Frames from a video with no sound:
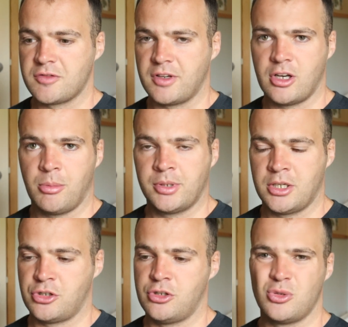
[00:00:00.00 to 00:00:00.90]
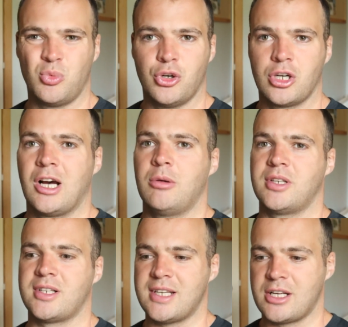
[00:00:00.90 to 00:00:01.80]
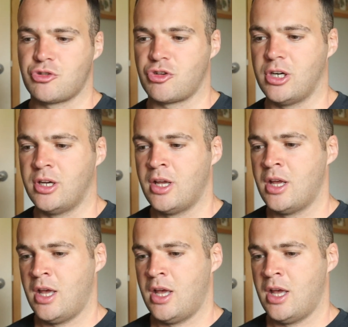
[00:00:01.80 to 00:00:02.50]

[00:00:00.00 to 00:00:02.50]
CrossFit competitions, workouts, etc.